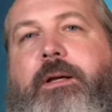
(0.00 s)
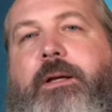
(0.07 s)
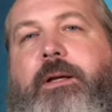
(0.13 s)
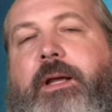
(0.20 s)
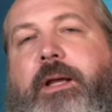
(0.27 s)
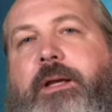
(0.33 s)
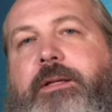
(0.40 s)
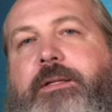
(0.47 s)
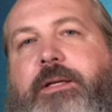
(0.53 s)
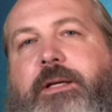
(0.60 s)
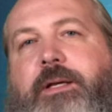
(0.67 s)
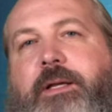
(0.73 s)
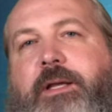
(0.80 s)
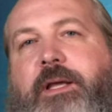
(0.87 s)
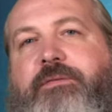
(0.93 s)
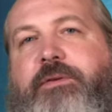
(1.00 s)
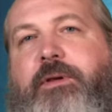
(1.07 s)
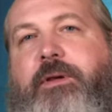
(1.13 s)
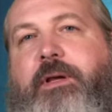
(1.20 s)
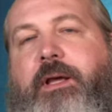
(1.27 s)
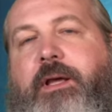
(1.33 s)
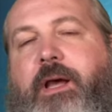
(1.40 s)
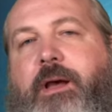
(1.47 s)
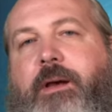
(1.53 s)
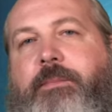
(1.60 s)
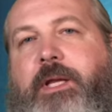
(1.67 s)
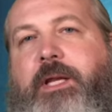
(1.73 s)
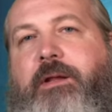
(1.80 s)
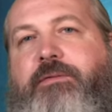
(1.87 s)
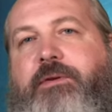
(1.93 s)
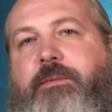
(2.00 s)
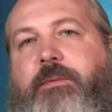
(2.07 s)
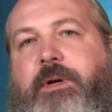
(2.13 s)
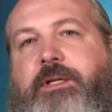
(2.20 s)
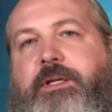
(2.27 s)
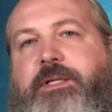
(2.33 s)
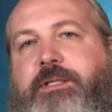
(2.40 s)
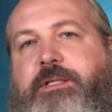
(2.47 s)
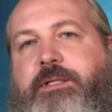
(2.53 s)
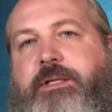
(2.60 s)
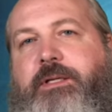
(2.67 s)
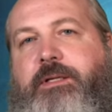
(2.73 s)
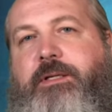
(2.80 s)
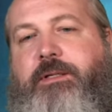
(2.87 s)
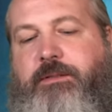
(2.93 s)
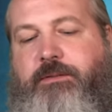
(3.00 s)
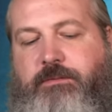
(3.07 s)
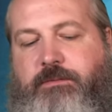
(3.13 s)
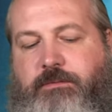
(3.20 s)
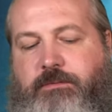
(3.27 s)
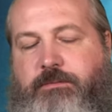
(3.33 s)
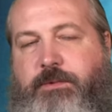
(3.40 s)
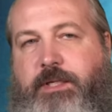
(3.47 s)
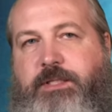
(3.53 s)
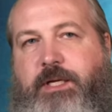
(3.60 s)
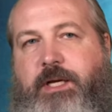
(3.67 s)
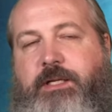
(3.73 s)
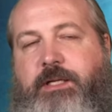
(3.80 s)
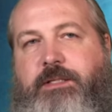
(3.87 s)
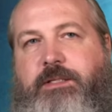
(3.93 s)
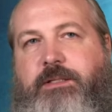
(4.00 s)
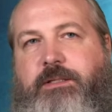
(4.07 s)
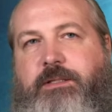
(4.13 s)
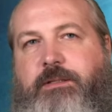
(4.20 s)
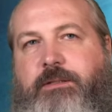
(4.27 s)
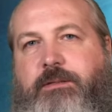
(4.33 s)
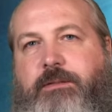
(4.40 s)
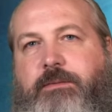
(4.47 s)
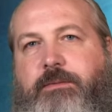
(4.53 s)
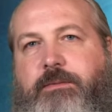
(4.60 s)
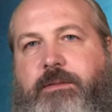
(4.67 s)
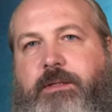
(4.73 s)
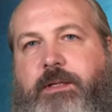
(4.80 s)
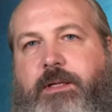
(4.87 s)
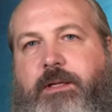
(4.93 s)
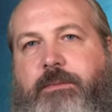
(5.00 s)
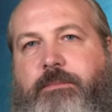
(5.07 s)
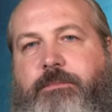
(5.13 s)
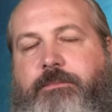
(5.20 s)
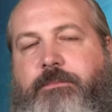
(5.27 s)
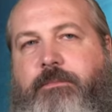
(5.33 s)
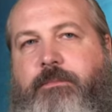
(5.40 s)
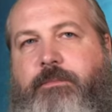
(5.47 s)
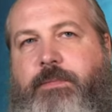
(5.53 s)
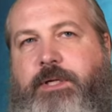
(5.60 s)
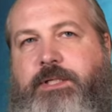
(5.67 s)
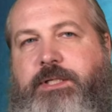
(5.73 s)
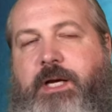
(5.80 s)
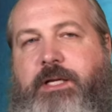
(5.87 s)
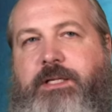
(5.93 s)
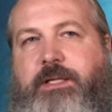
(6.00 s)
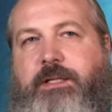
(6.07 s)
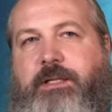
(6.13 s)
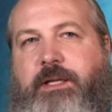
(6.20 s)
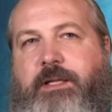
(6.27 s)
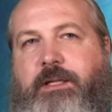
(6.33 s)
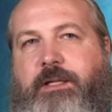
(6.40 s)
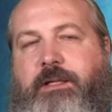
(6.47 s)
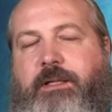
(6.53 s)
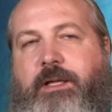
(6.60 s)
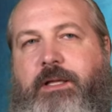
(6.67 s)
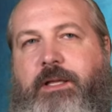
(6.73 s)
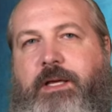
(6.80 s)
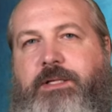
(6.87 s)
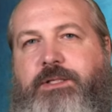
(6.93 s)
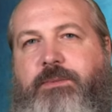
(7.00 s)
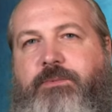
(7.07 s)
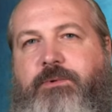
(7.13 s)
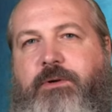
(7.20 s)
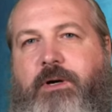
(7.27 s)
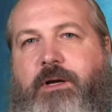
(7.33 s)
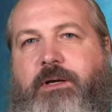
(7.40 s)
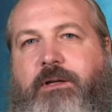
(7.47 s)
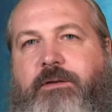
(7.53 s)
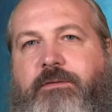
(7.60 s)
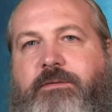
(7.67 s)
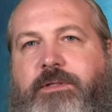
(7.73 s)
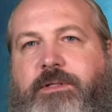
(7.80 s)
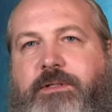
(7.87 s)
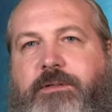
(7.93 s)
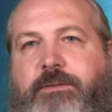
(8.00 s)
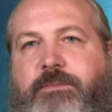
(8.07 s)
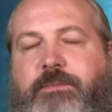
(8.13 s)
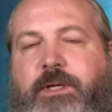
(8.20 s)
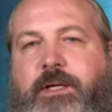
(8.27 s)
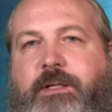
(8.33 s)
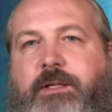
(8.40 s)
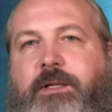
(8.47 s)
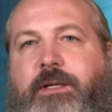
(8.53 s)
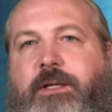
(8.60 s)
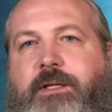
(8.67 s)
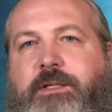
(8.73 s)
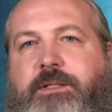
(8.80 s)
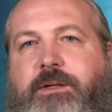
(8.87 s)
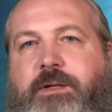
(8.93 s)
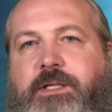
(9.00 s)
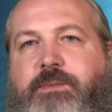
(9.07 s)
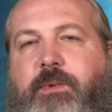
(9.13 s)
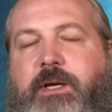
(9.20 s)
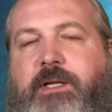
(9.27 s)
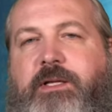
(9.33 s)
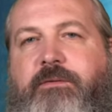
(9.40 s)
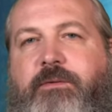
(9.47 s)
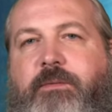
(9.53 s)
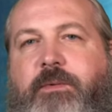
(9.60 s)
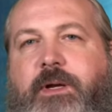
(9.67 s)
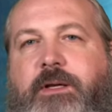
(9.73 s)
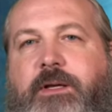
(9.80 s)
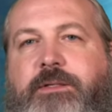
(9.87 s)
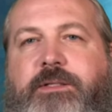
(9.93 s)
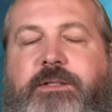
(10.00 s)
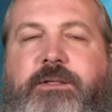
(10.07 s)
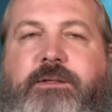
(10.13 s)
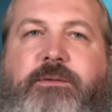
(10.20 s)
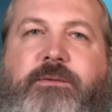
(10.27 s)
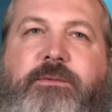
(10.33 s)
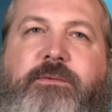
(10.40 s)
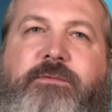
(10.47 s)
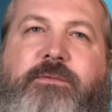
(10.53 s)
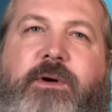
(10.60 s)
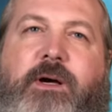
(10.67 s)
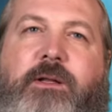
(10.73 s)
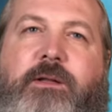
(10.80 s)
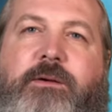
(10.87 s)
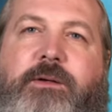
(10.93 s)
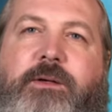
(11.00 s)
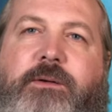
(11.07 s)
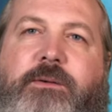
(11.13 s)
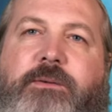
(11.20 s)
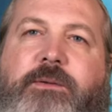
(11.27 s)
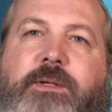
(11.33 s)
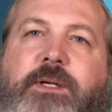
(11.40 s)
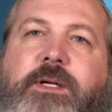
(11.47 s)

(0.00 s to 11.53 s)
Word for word: And if you want to just reject it, then that's your prerogative too. But don't expect everyone else to follow you.